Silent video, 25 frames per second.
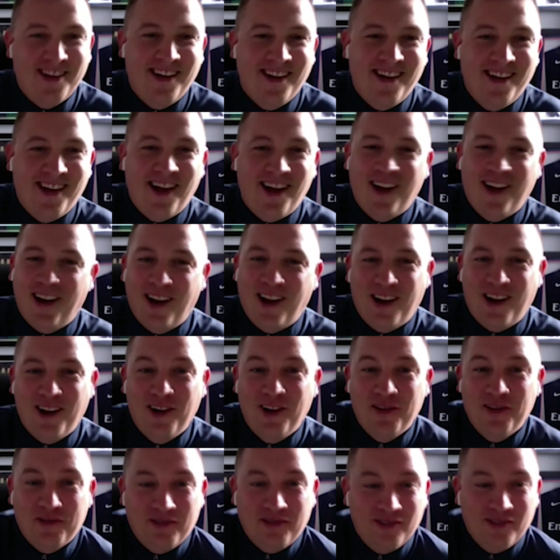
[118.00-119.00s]
I
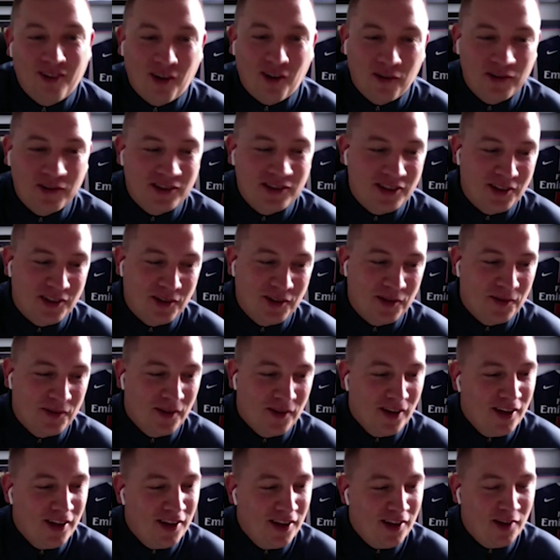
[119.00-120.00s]
love, obviously,
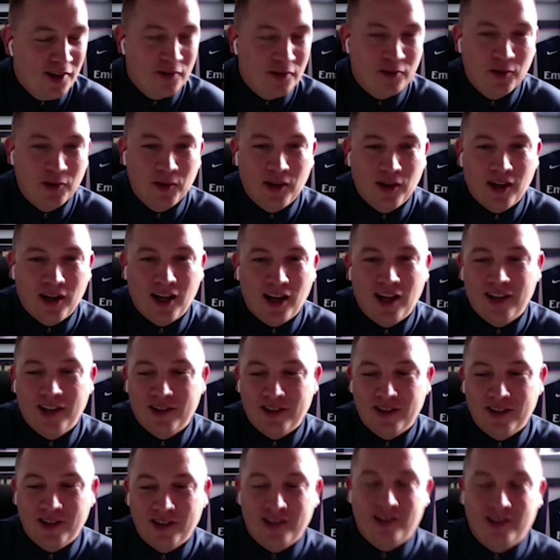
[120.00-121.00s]
a few of the
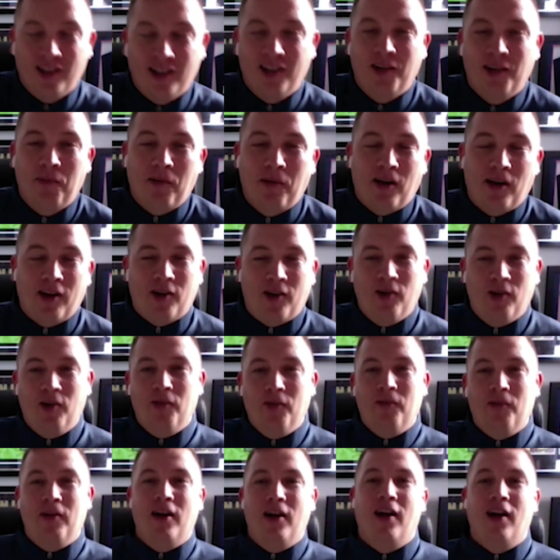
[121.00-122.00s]
lads will tell you back
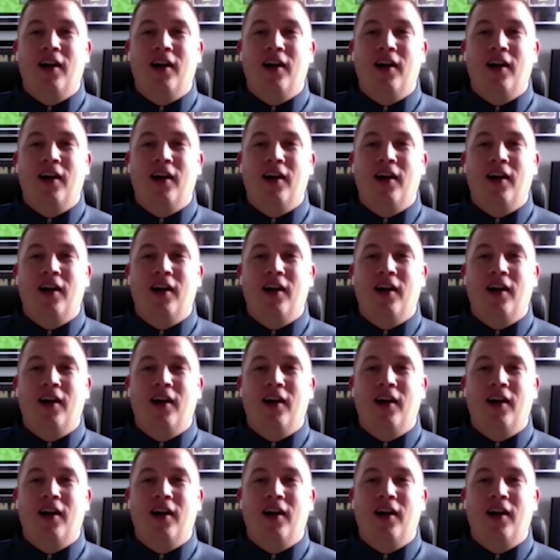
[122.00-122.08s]
home.